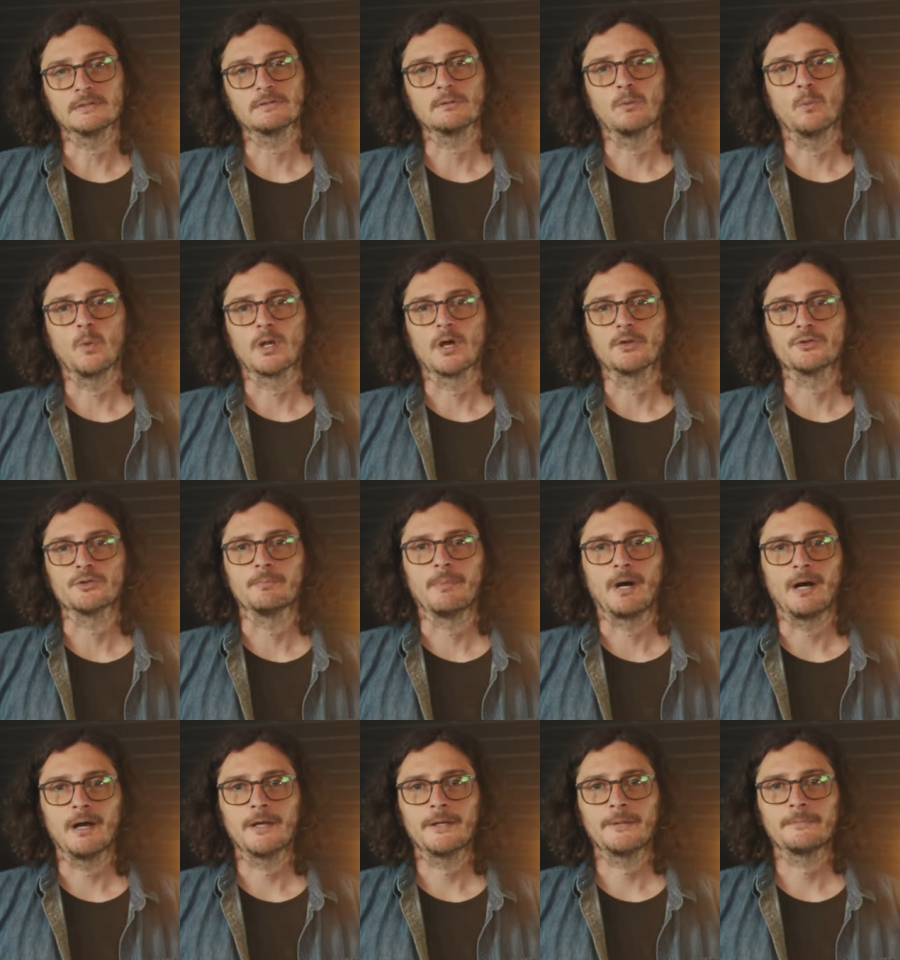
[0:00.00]

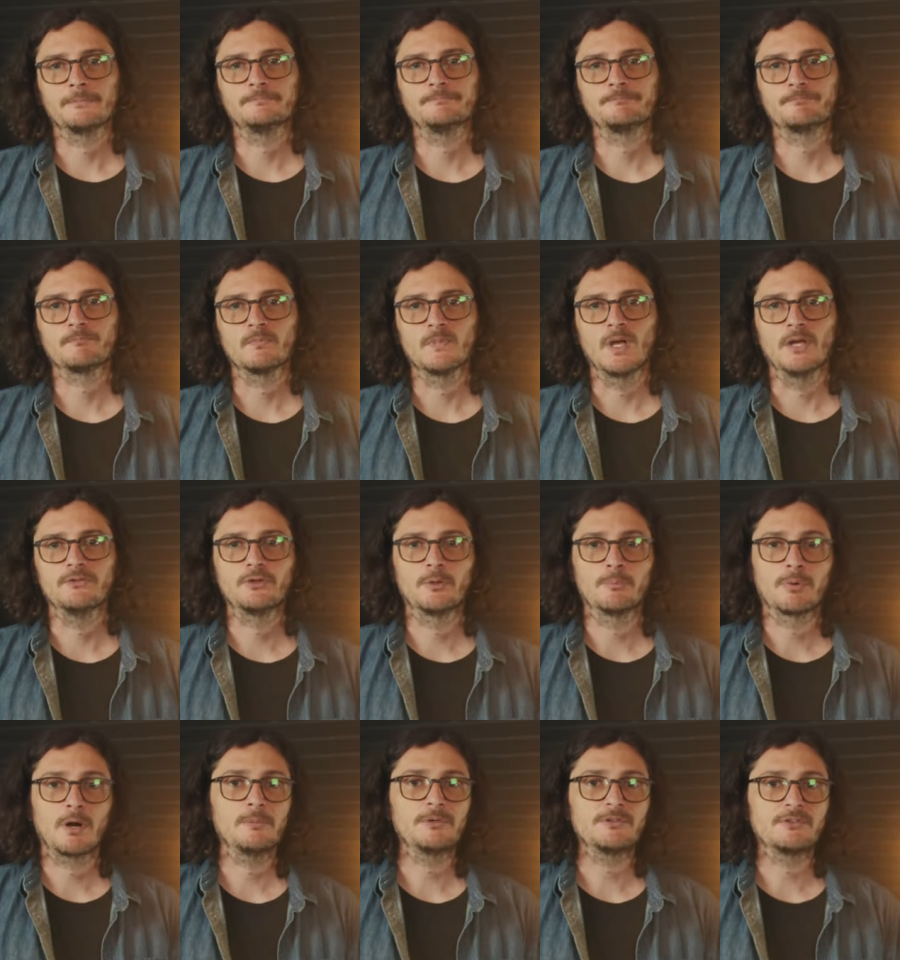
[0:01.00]
SL-100Bi. As you can
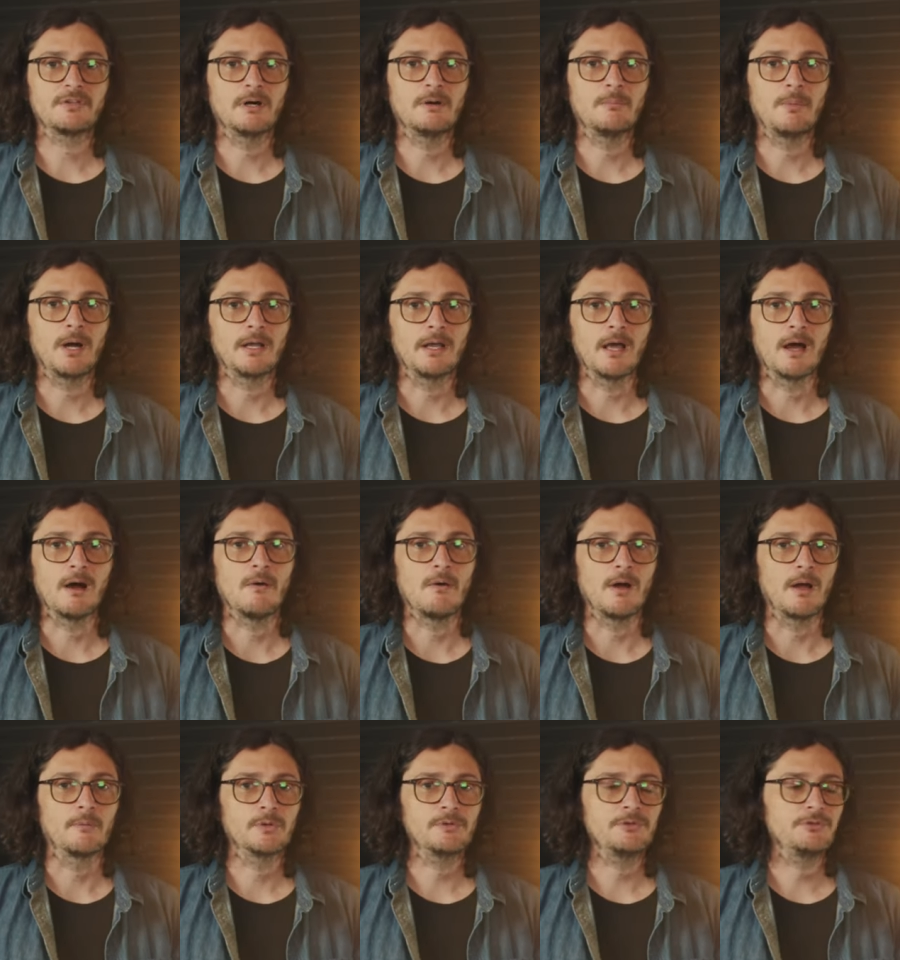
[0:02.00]
probably tell by now,
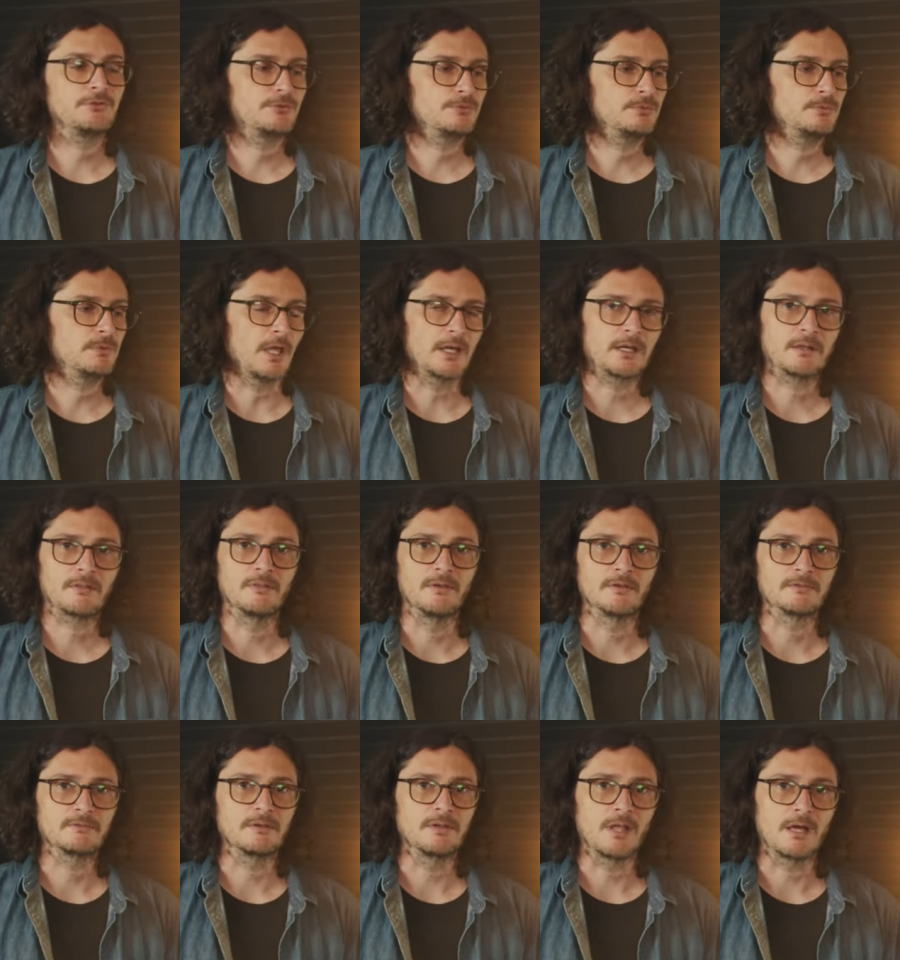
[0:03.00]
I really do like
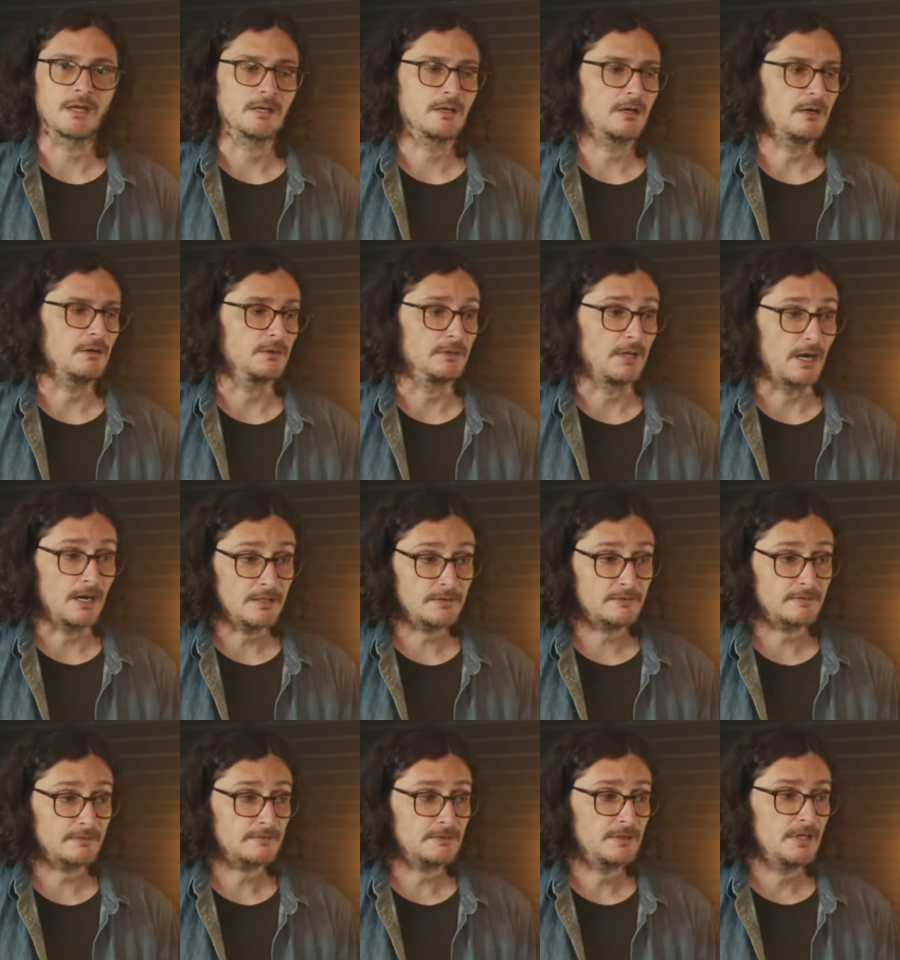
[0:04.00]
this light a
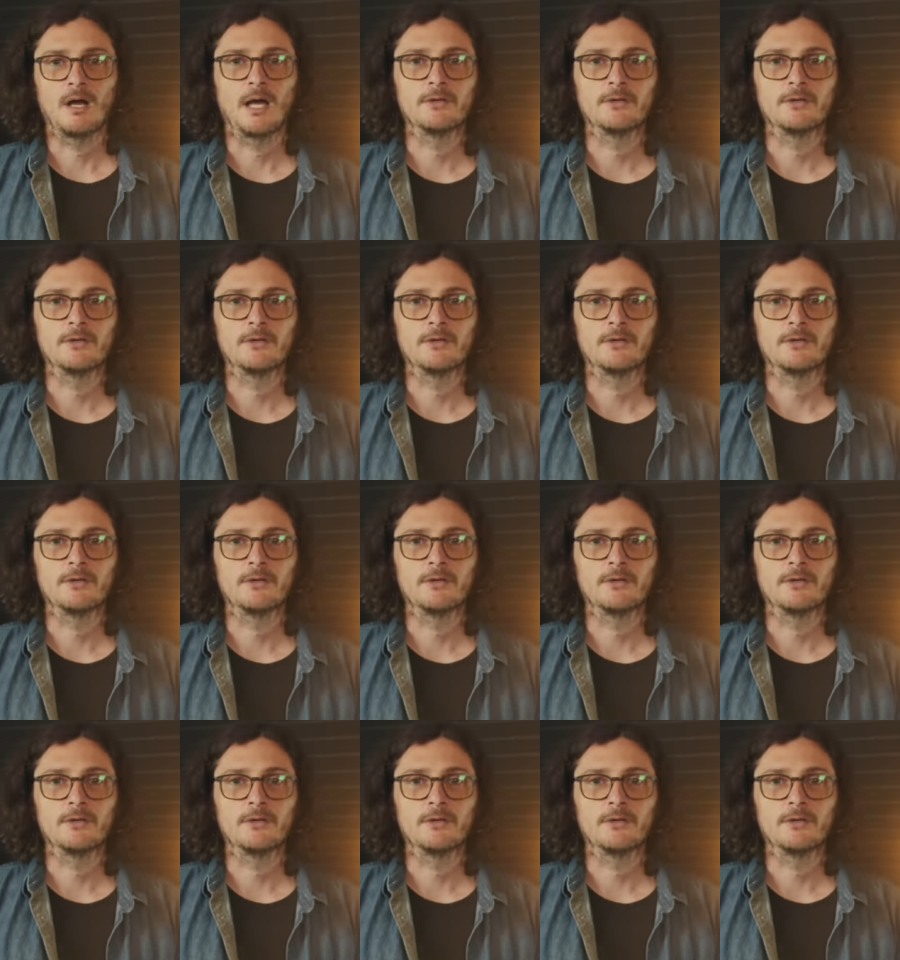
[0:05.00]
lot.